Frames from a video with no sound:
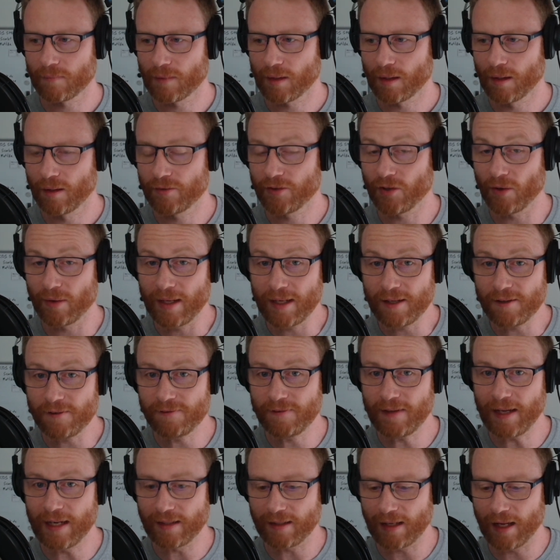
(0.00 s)
So in
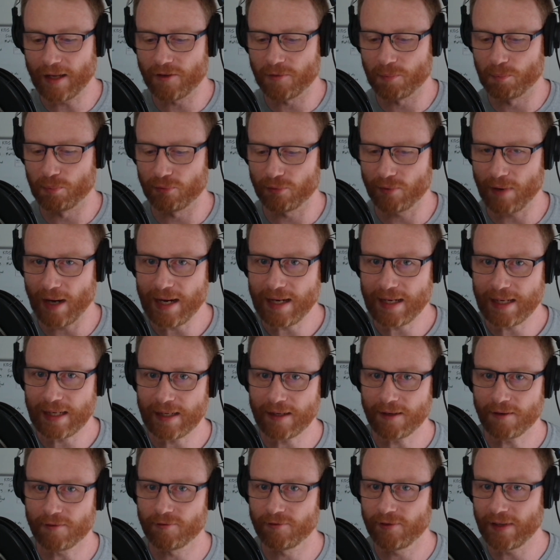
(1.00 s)
effect, it's
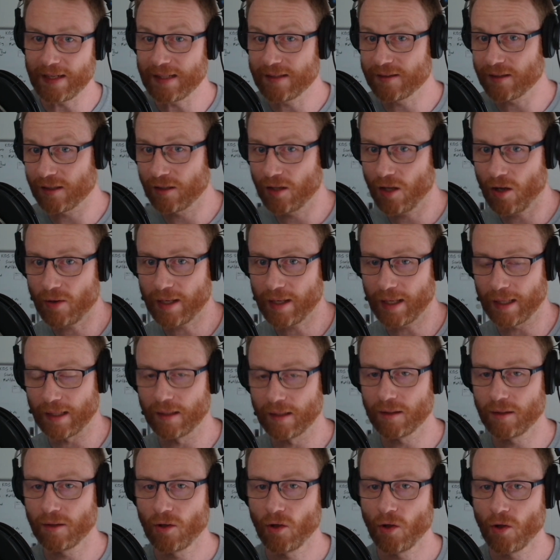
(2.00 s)
breaking vendor
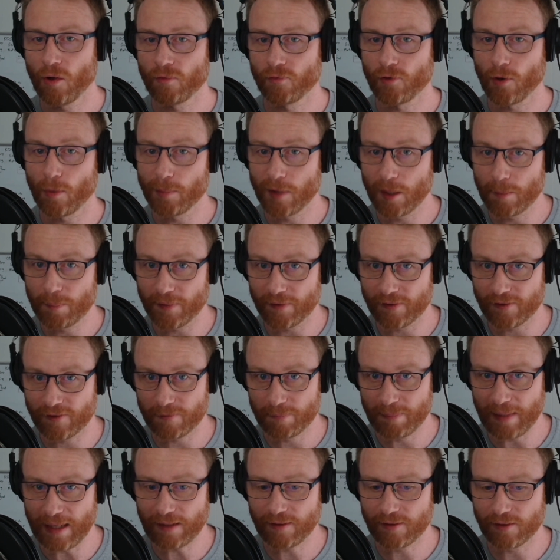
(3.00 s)
lock-in from the
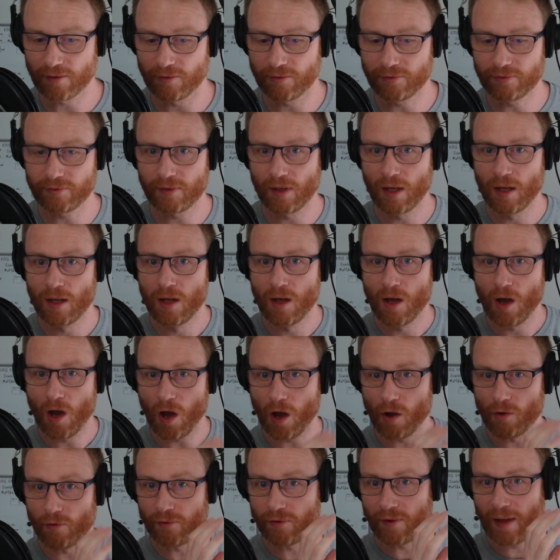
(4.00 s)
perspective
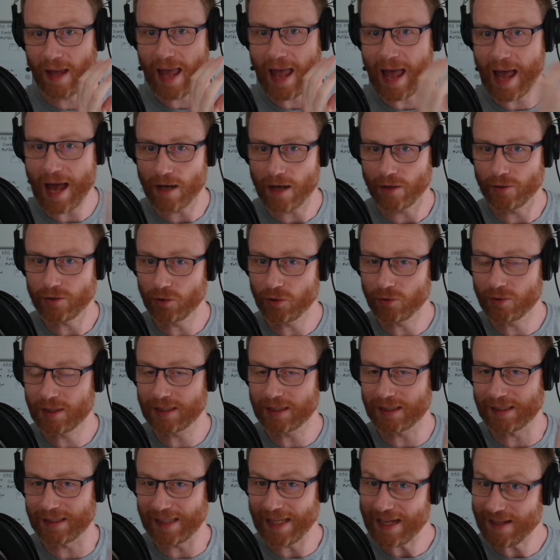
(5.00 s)
of how you
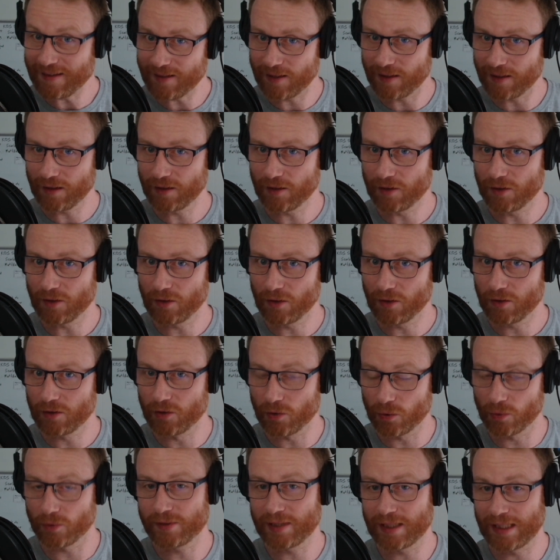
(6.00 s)
collect
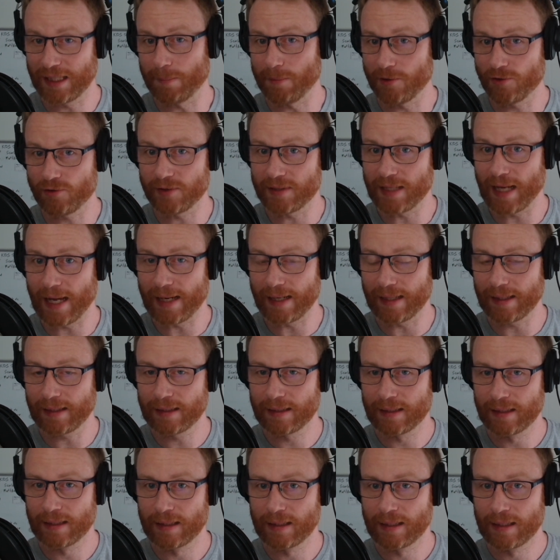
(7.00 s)
your telemetry data
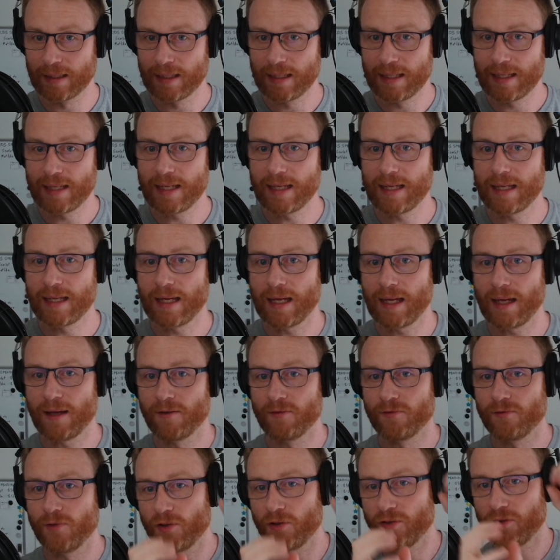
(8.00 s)

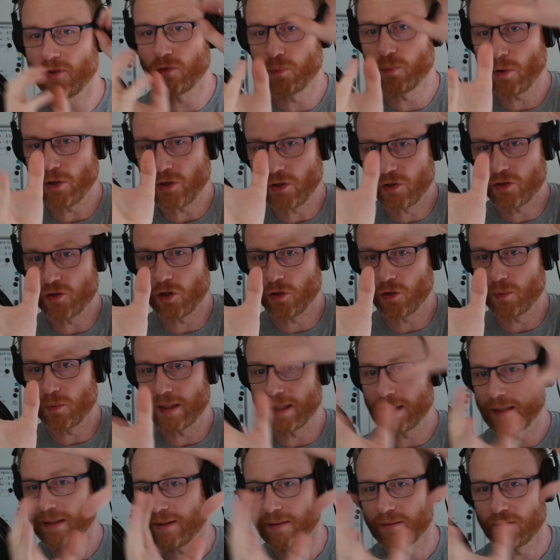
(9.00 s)
versus what you do with
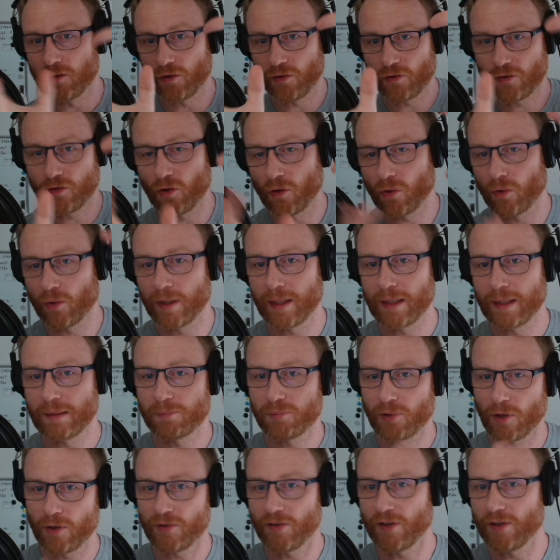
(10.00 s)
it. You store it,
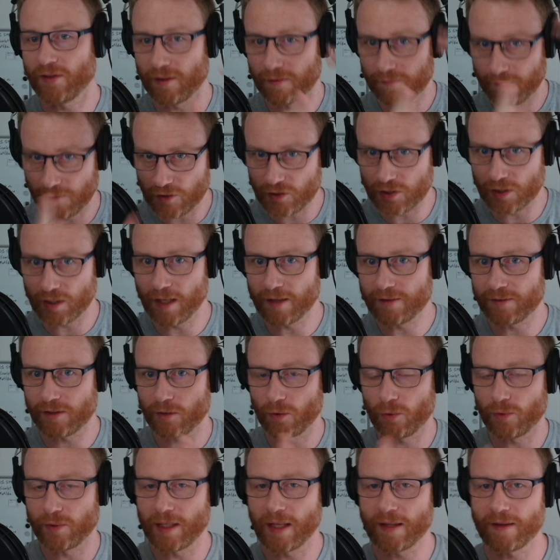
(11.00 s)
process it, visualize it,
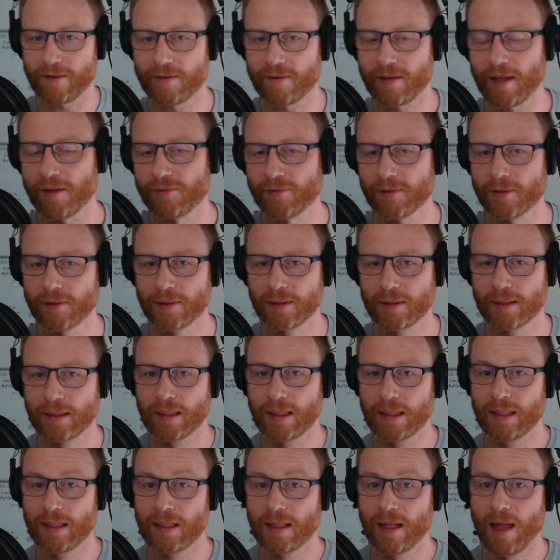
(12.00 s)
all the other stuff.
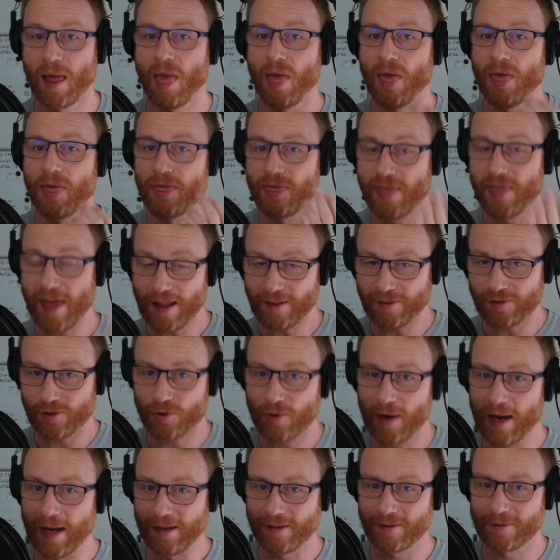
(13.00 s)
That's
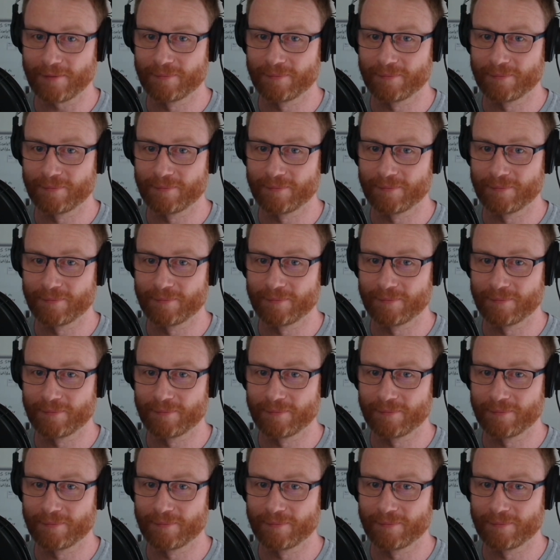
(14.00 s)
great.